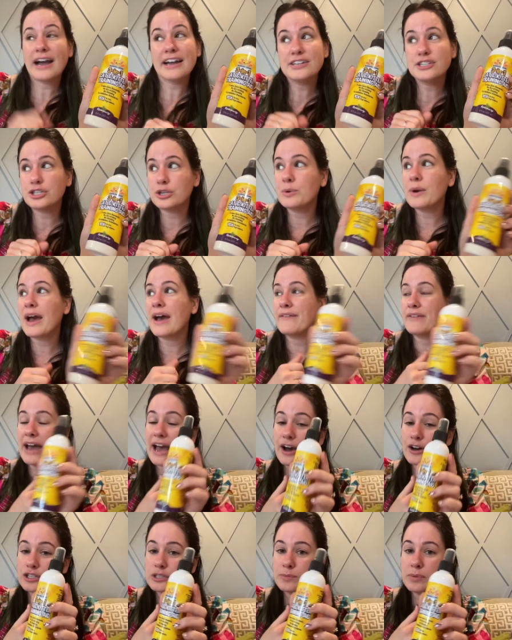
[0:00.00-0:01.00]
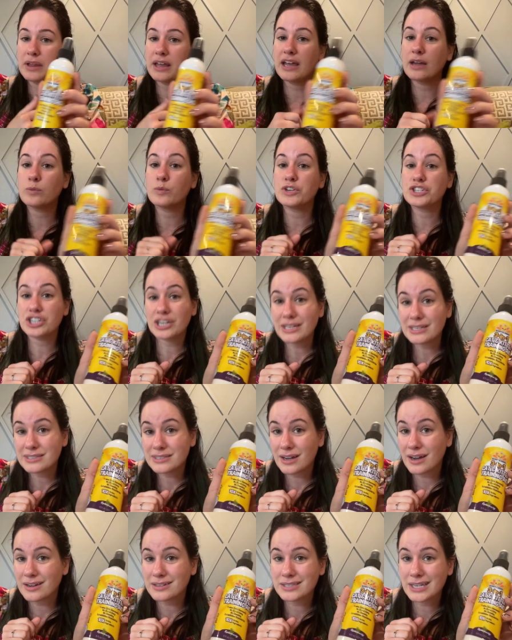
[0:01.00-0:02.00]
I do have a house plant which is
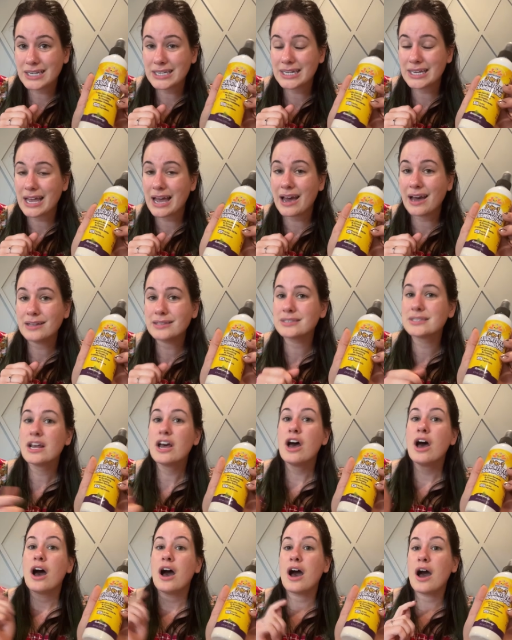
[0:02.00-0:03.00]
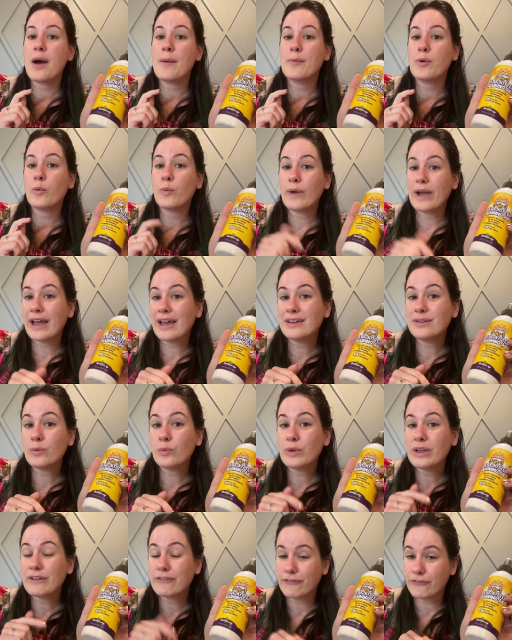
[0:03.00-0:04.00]
toxic to cats. Um,
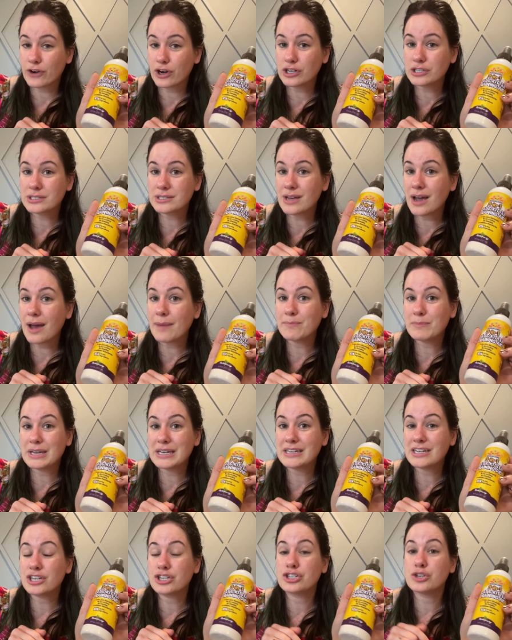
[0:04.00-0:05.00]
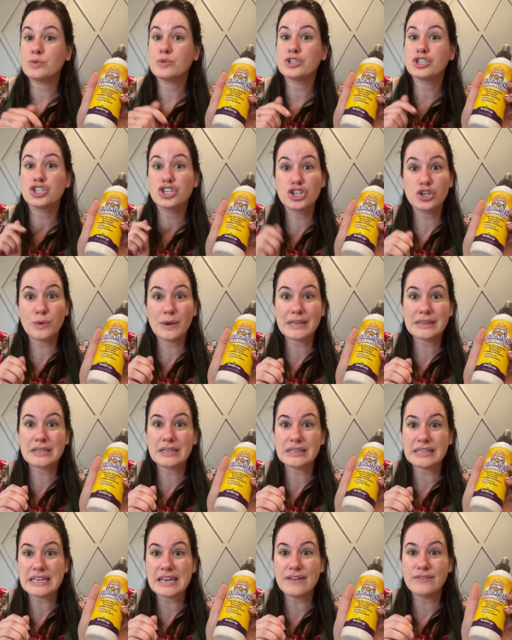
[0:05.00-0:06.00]
when we first got Mindy, she was chewing
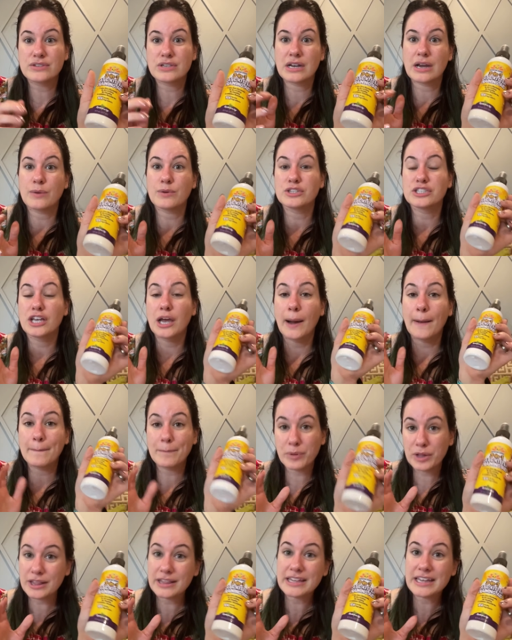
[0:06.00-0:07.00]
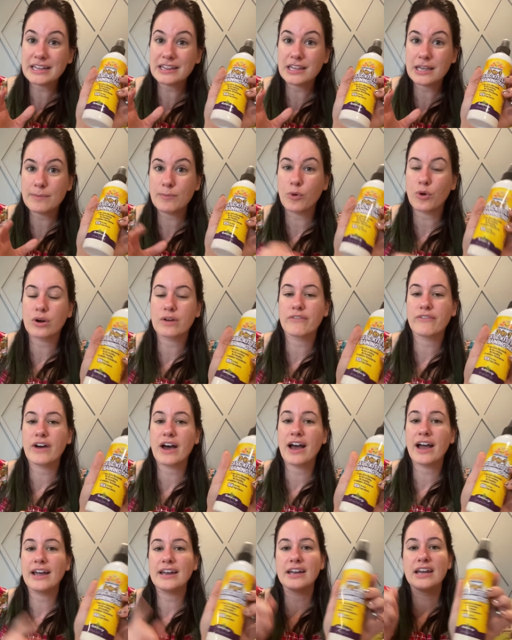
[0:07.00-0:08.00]
the leaves and I was completely
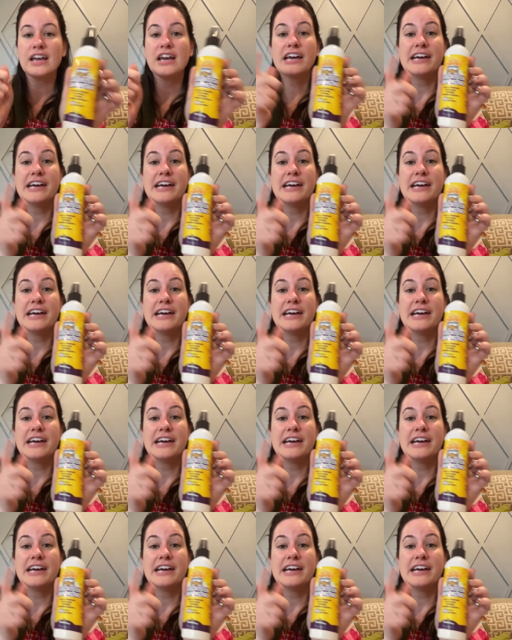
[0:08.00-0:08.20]
mortified.